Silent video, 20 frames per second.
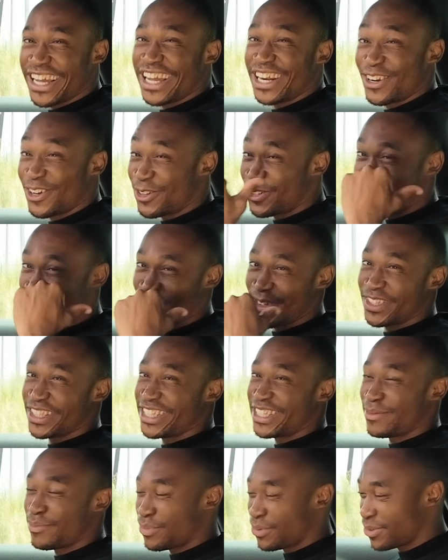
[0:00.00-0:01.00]
and also
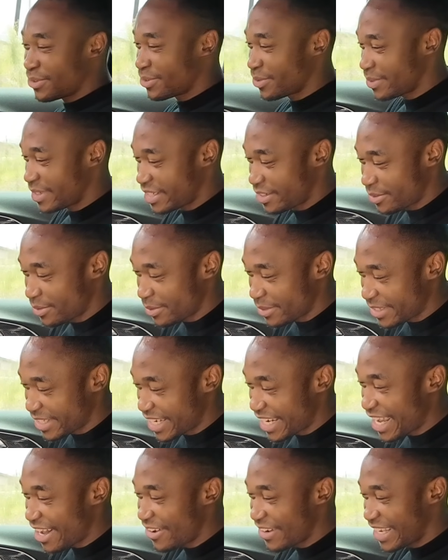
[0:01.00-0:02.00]
the boot, which we'll
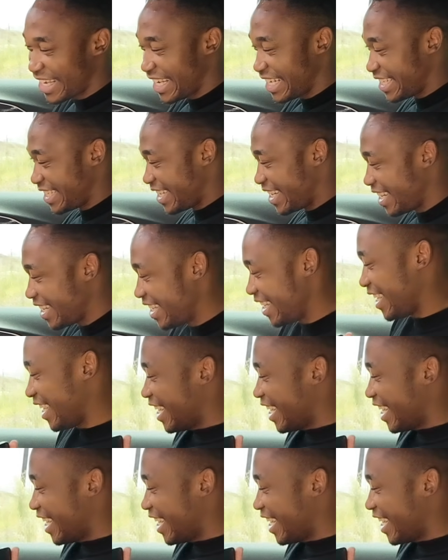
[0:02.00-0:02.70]
check out later.